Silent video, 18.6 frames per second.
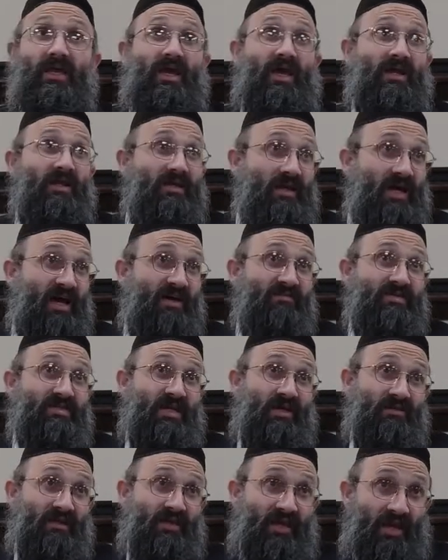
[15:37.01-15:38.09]
and Chava is
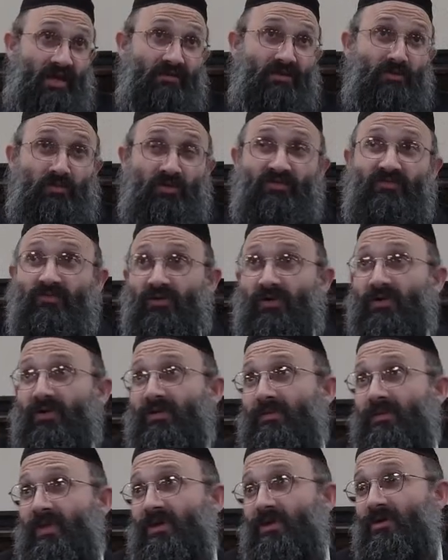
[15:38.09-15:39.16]
held accountable for
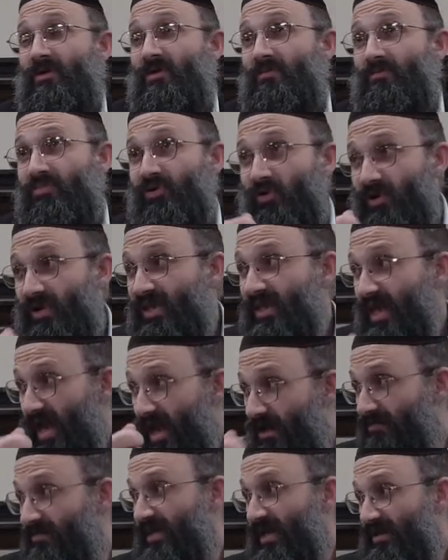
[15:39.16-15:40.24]
putting
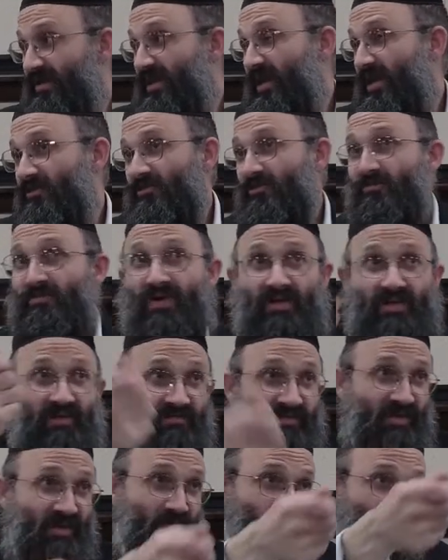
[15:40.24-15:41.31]
out that candle by
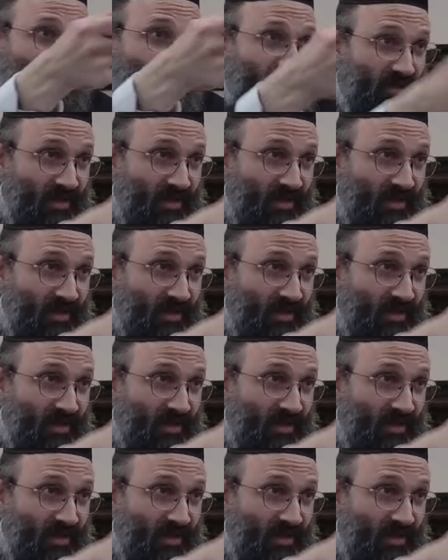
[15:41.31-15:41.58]
giving him what to